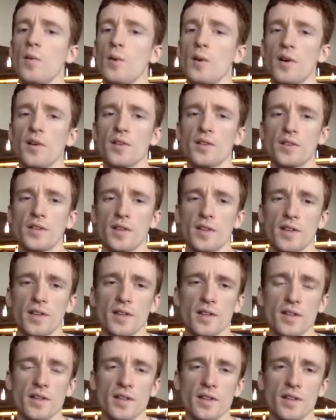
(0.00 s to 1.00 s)
Well,
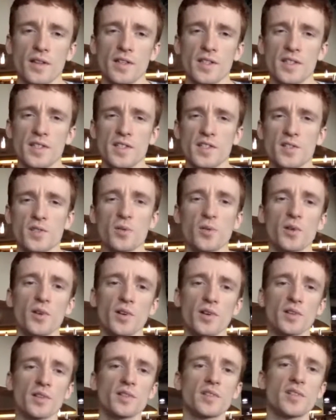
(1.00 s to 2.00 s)
the
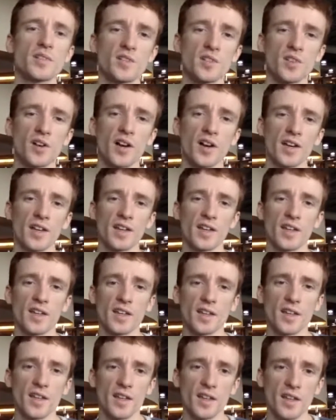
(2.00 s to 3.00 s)
z-score, did you not get?
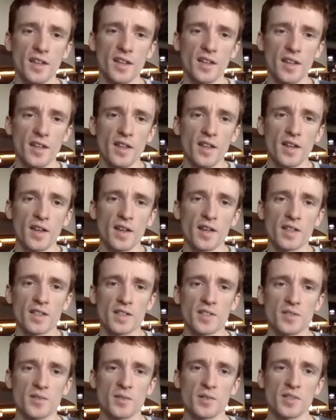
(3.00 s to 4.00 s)

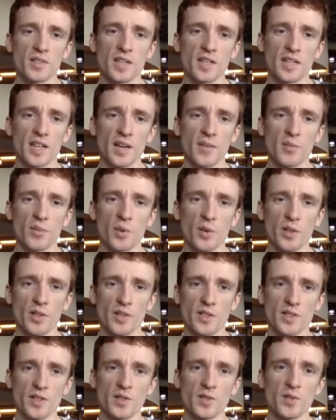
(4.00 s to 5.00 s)
Because when you take
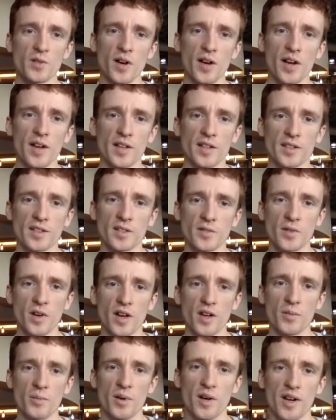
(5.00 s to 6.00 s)
9.2, right,
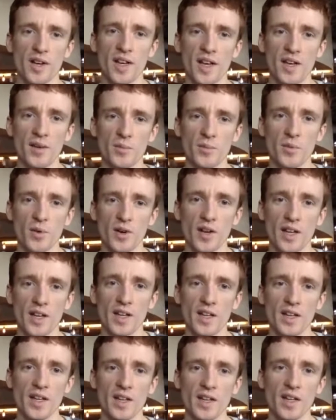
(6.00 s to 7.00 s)
divided by
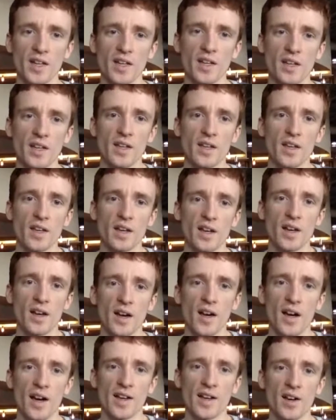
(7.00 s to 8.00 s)
8.8,
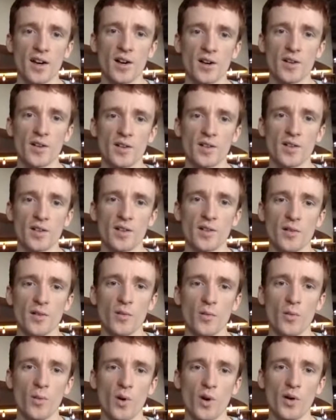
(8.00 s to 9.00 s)
I got
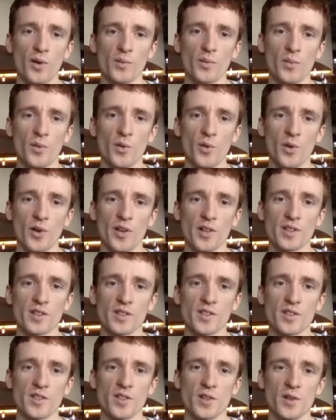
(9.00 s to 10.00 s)

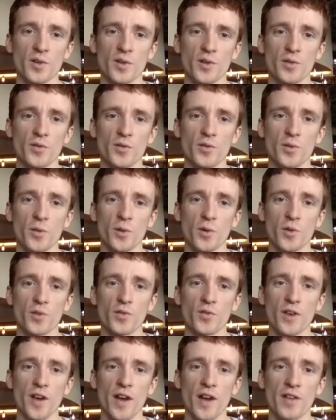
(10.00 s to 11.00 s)

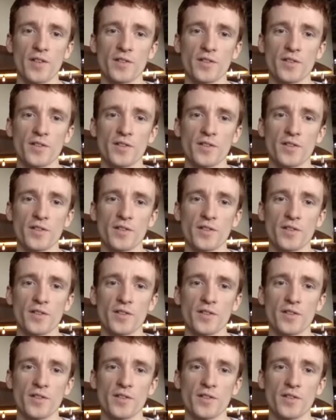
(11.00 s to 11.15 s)
1.045.